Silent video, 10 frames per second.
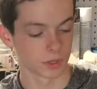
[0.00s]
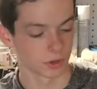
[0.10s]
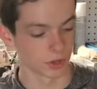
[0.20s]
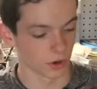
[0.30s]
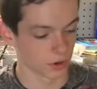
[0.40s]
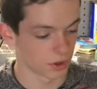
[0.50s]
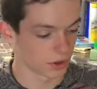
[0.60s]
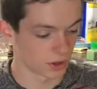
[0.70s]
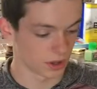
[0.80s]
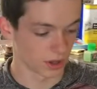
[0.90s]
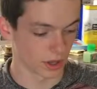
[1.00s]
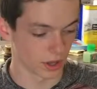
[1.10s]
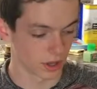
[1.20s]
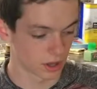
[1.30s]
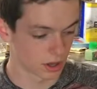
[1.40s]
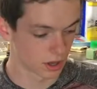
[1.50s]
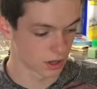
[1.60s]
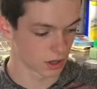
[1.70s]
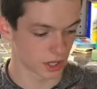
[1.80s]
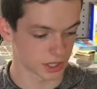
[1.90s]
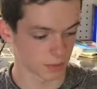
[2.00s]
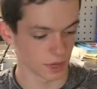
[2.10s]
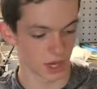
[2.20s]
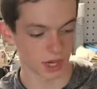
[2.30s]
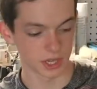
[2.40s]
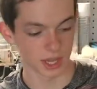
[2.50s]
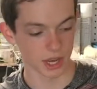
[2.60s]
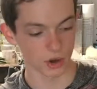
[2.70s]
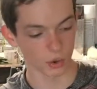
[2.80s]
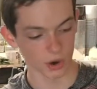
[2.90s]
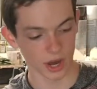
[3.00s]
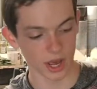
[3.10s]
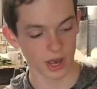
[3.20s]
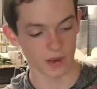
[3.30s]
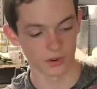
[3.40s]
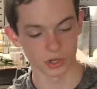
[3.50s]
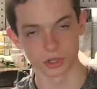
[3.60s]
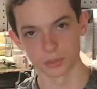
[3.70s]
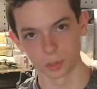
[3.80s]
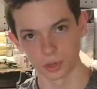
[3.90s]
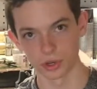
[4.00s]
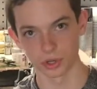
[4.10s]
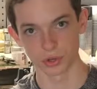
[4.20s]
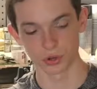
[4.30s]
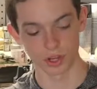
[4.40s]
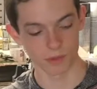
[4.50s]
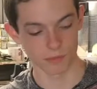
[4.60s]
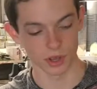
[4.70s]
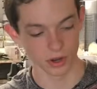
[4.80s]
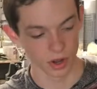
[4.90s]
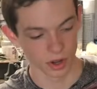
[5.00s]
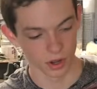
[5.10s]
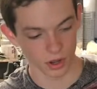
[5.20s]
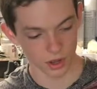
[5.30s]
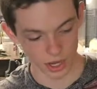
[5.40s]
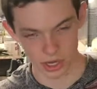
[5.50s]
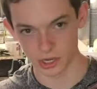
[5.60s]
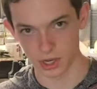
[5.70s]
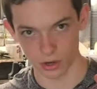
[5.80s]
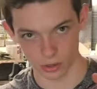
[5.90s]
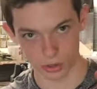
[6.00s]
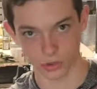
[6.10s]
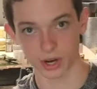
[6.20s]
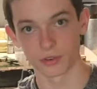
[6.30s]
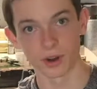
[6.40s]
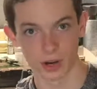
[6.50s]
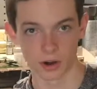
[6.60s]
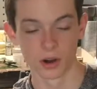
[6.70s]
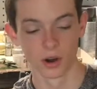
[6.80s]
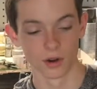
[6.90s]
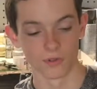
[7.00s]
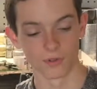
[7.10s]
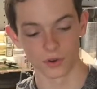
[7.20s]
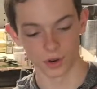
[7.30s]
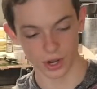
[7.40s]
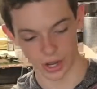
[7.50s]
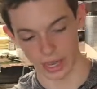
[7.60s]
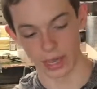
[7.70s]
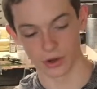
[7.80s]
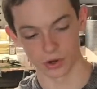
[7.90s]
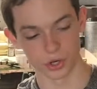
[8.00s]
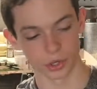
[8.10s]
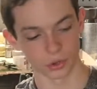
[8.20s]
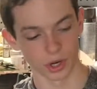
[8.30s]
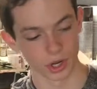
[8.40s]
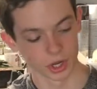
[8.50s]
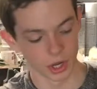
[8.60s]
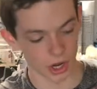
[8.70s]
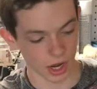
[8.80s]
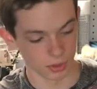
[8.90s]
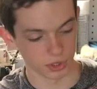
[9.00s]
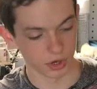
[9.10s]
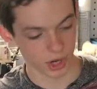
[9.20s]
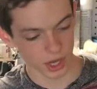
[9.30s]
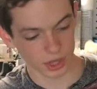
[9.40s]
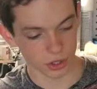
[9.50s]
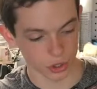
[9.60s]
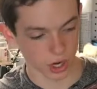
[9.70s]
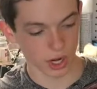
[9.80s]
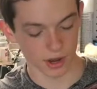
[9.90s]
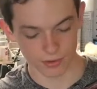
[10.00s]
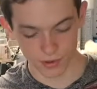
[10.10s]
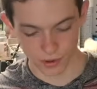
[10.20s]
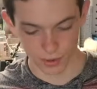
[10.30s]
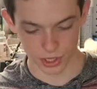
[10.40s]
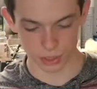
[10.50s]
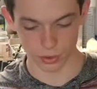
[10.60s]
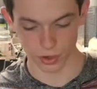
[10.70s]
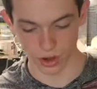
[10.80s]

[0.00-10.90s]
So these can be anti-tank or AA versus most artillery can be anti-tank or direct fire and artillery. So you kind of get the trade-off with this one.